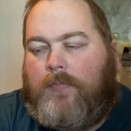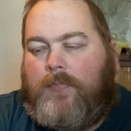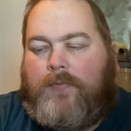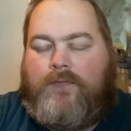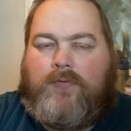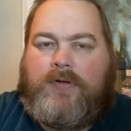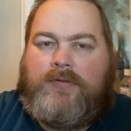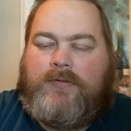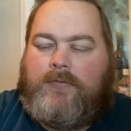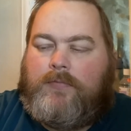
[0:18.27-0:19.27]
Before
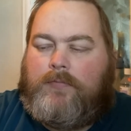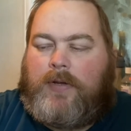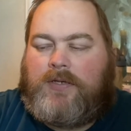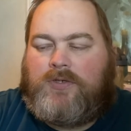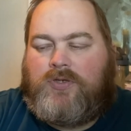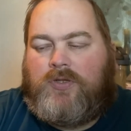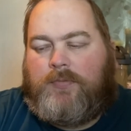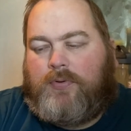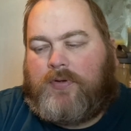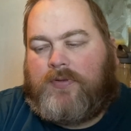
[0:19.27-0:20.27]
I mention the
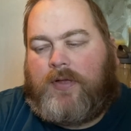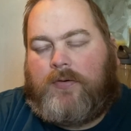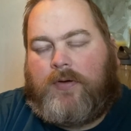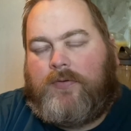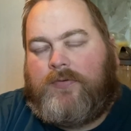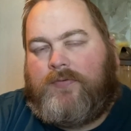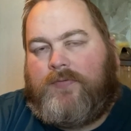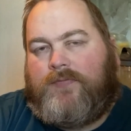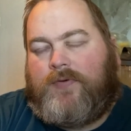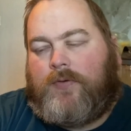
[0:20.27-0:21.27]
book that I'm going to
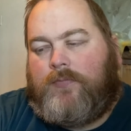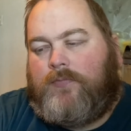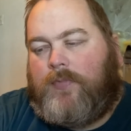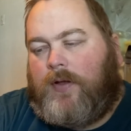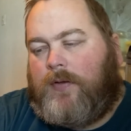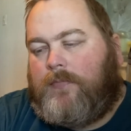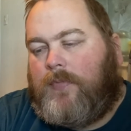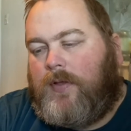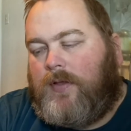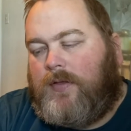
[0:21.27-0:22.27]
review,
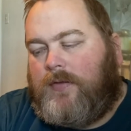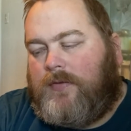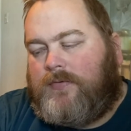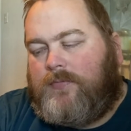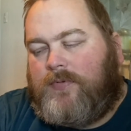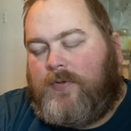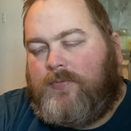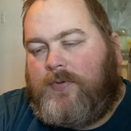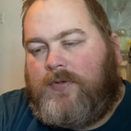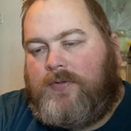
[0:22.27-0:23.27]
sometimes
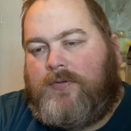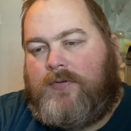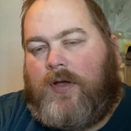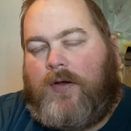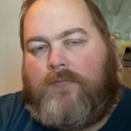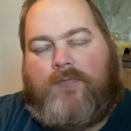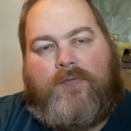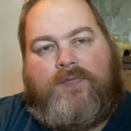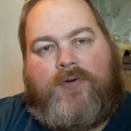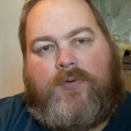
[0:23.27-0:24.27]
when you
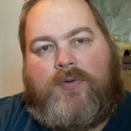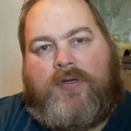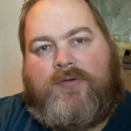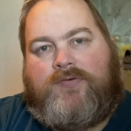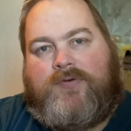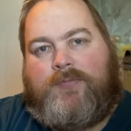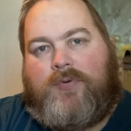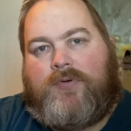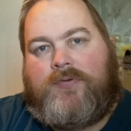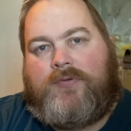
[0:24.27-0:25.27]
review in history
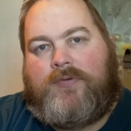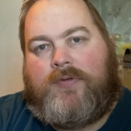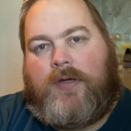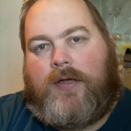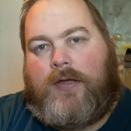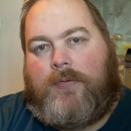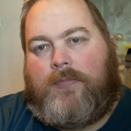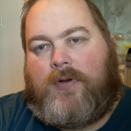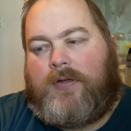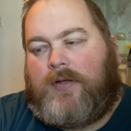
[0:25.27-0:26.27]
books,
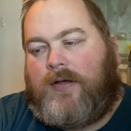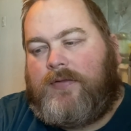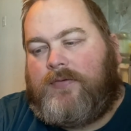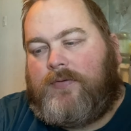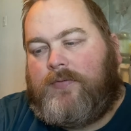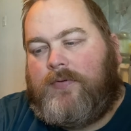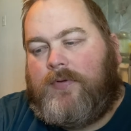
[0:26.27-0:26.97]
like I do,